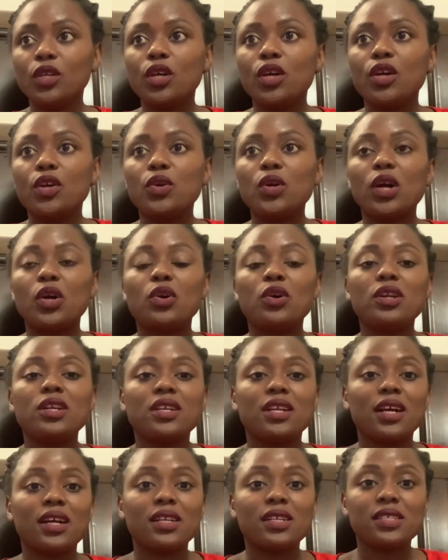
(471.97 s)
your
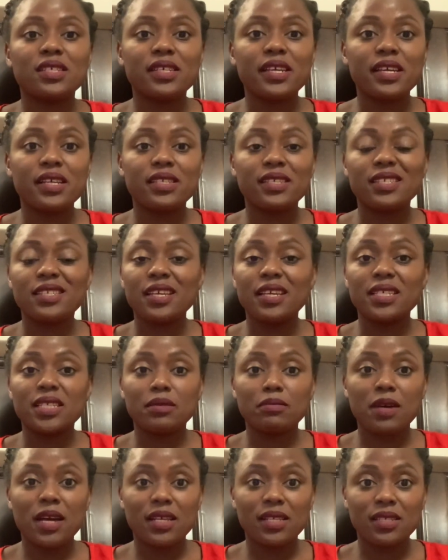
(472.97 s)
contract says 6
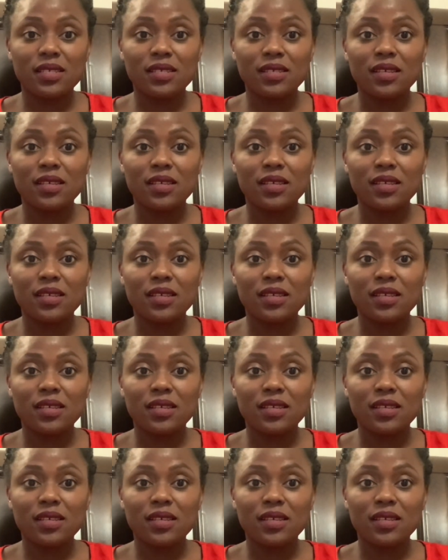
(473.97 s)
months,